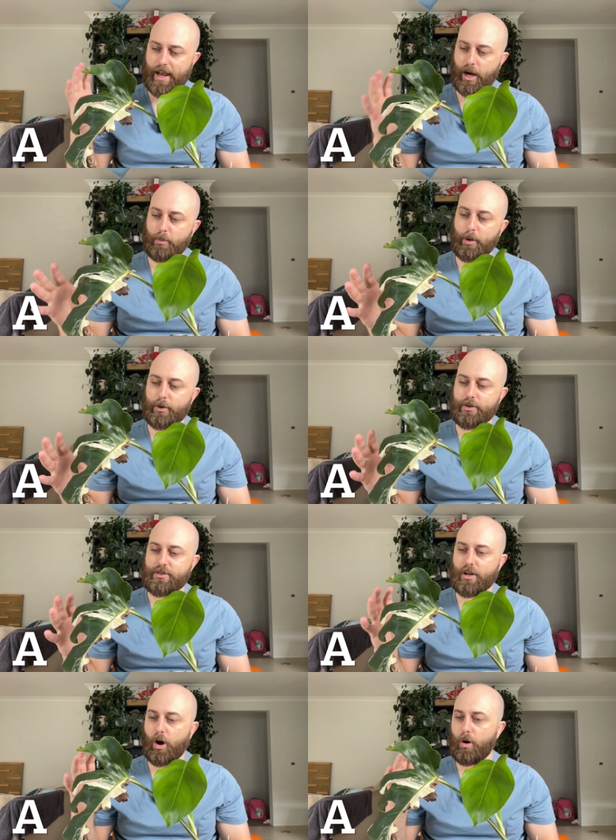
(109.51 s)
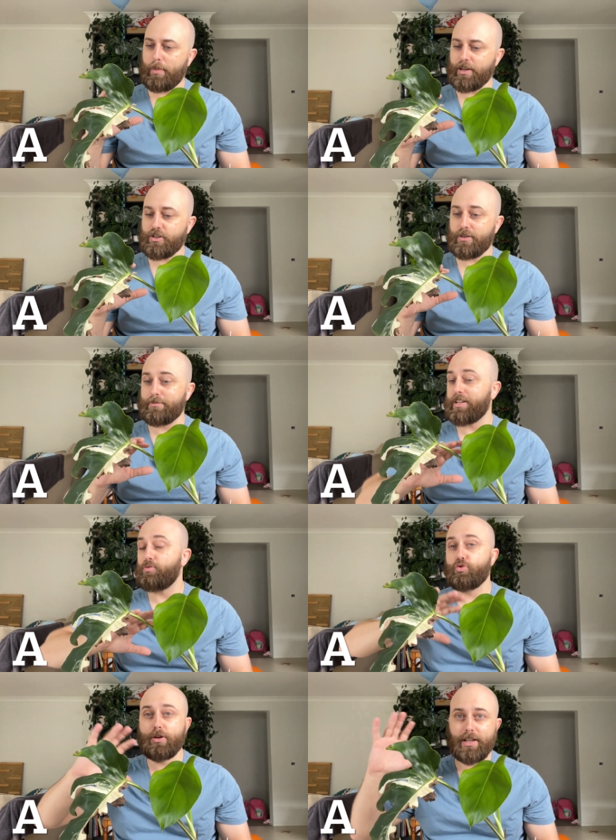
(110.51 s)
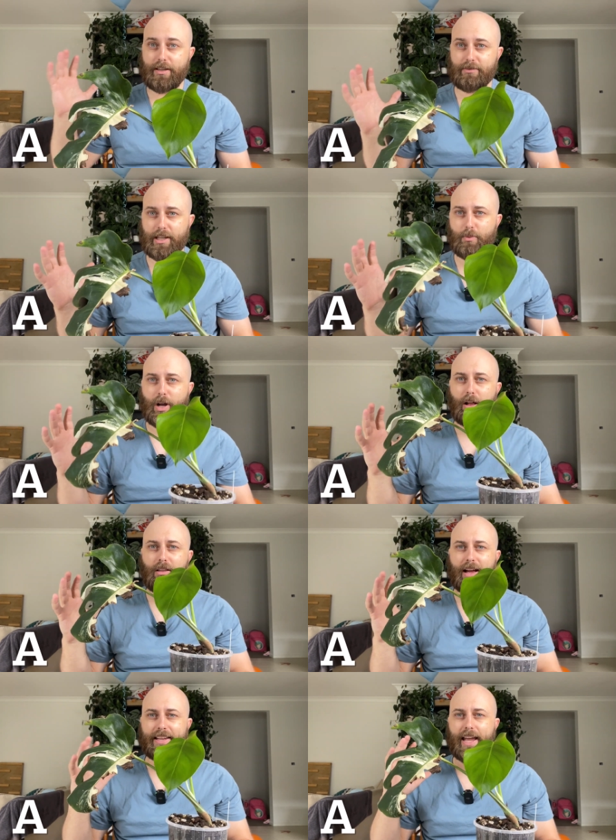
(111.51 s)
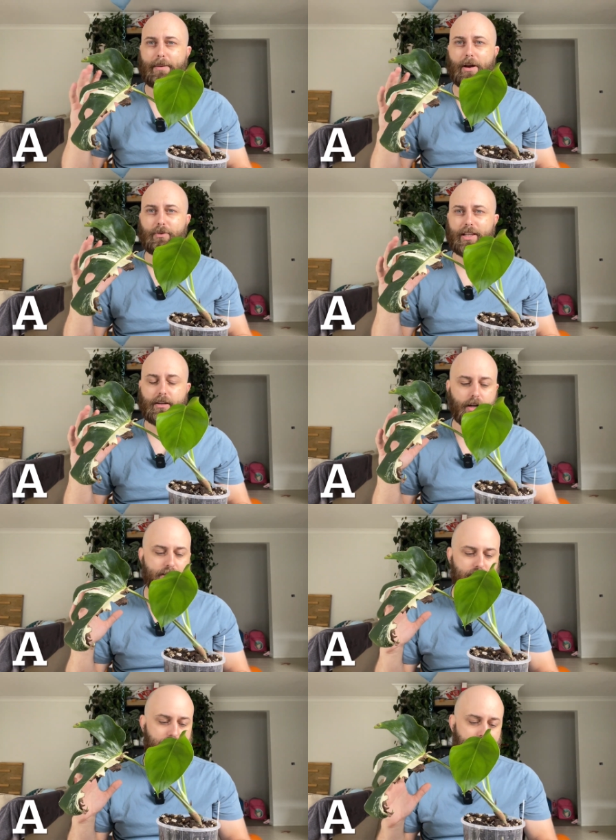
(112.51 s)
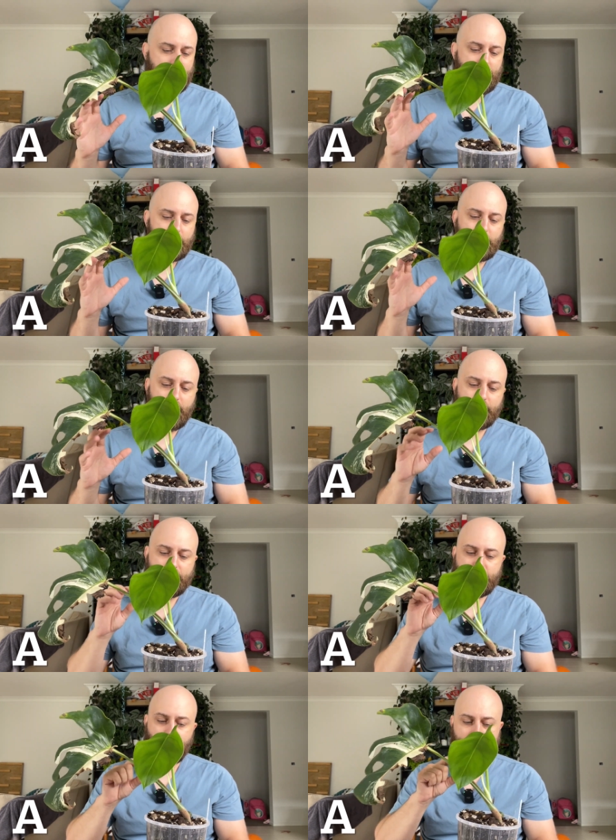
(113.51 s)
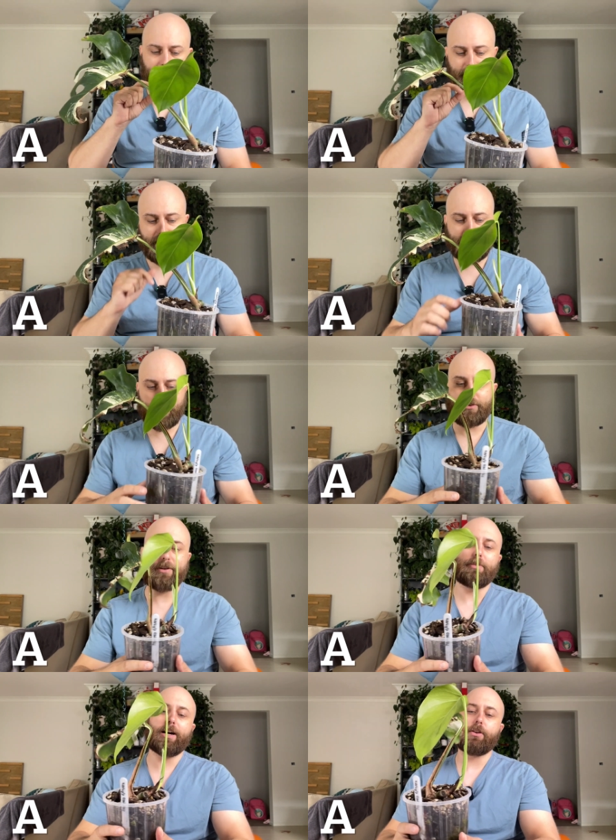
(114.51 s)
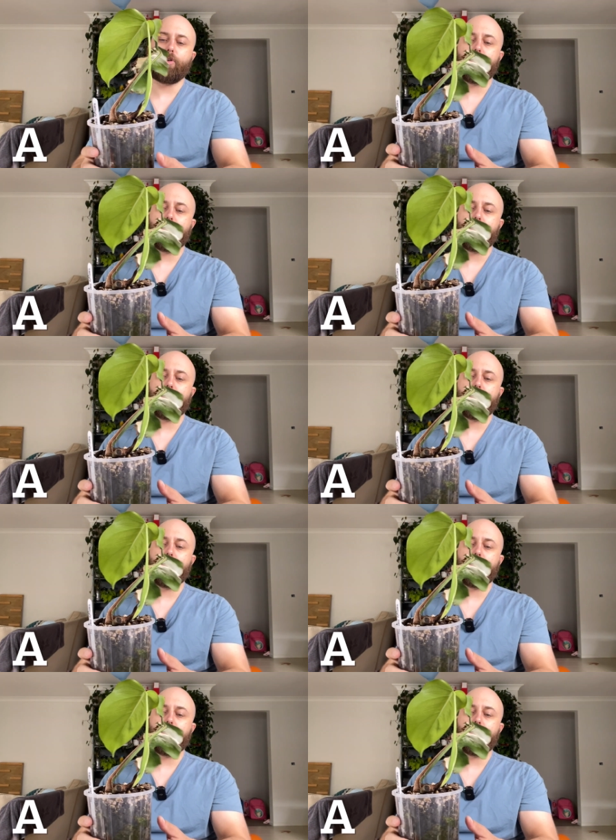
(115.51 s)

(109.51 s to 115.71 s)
albos. A whole bunch of them did really, really well and came out really nicely. But this one had the axillary bud